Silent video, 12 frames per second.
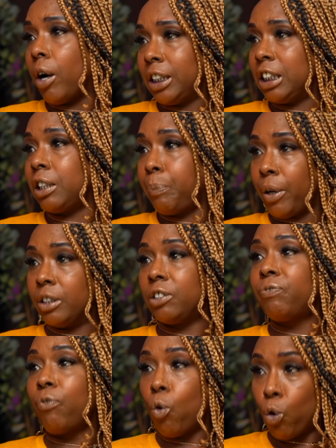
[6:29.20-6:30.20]

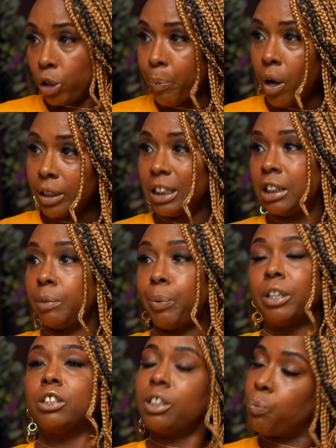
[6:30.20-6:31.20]
participants, for the
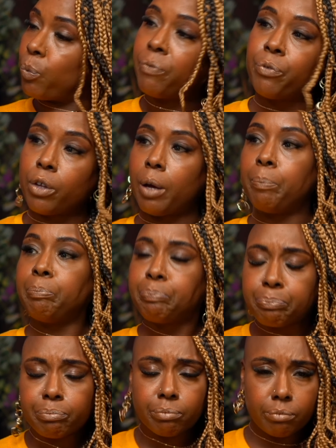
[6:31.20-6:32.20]
participants, right. and with right. them.
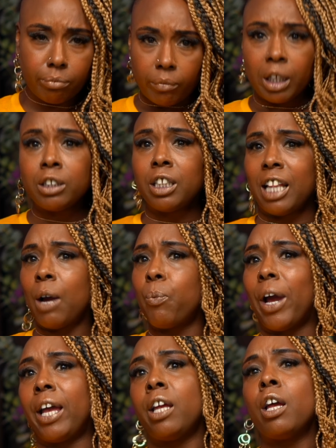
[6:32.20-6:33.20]
So
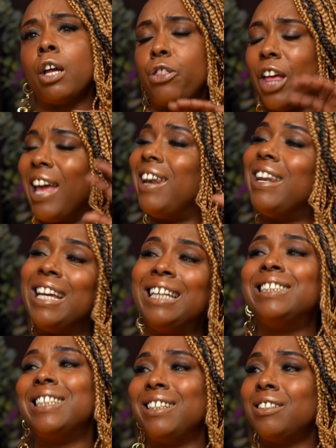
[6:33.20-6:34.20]
that way they're
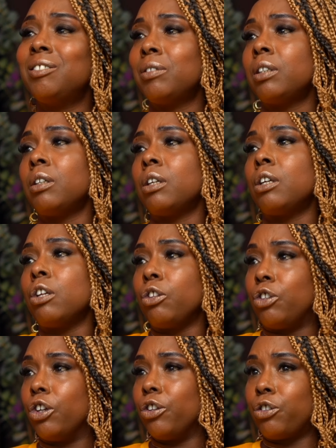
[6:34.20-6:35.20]
leading
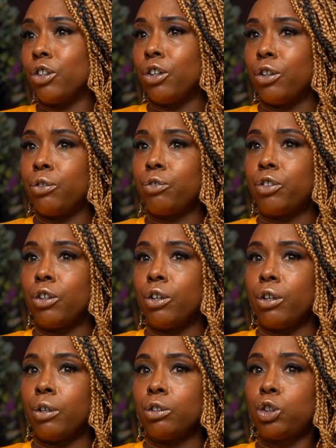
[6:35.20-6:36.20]
the the
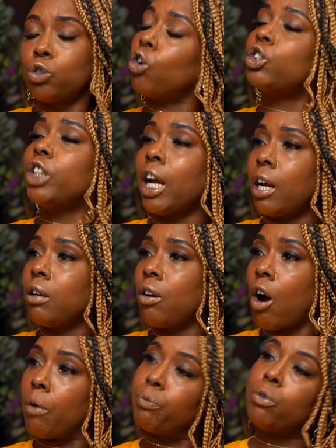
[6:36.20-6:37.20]
the structure
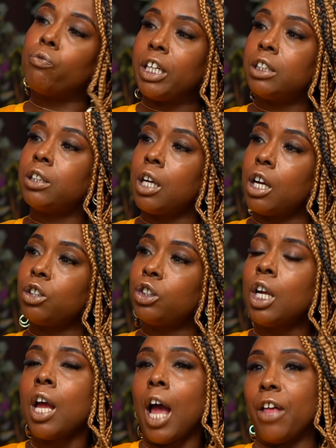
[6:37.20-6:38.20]
mm. of the mm.
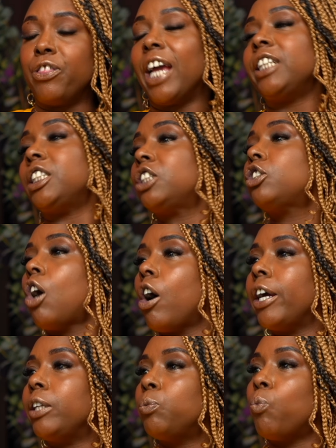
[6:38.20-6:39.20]
research mm. and they
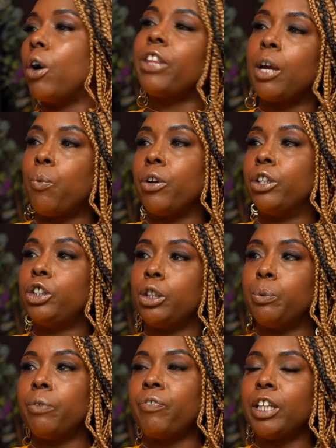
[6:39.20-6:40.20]
decide what they want to
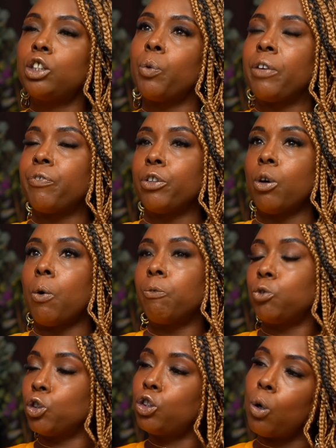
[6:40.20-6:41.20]
do with it. So even though
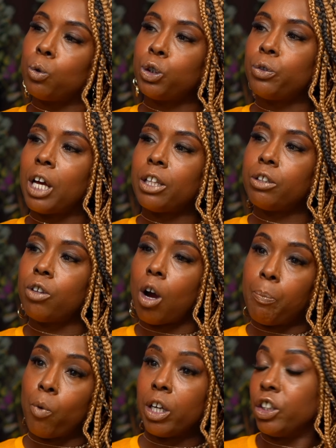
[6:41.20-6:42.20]
I've just told you that
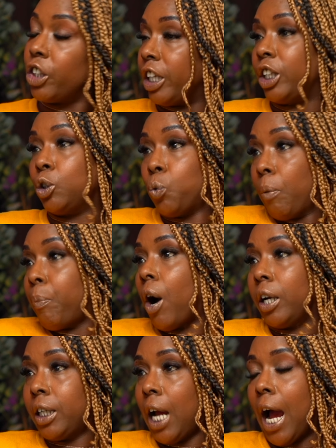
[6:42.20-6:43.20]
I want to turn it into a
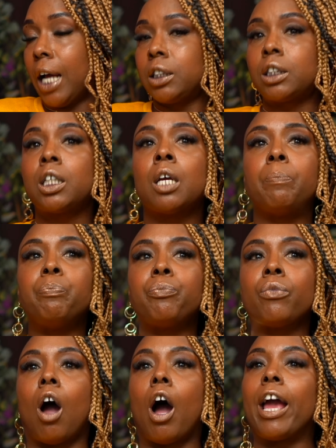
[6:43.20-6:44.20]
podcast, yeah.
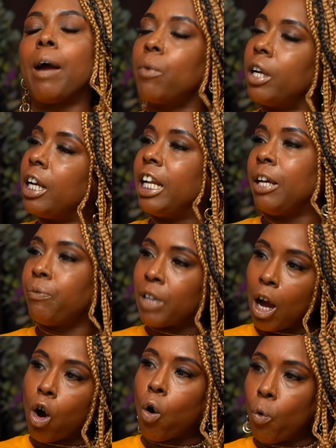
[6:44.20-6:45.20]
I am going to leave
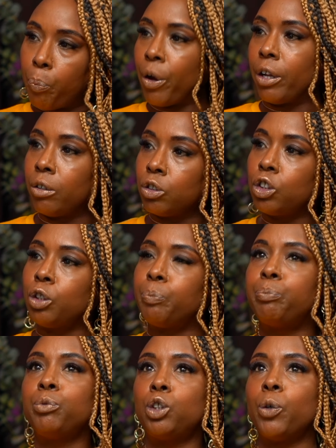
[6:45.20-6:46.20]
that open to,
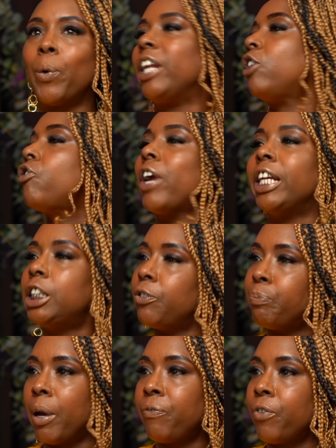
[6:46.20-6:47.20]
yeah. to any
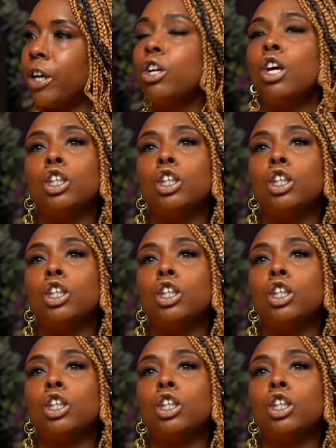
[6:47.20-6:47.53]
creative method.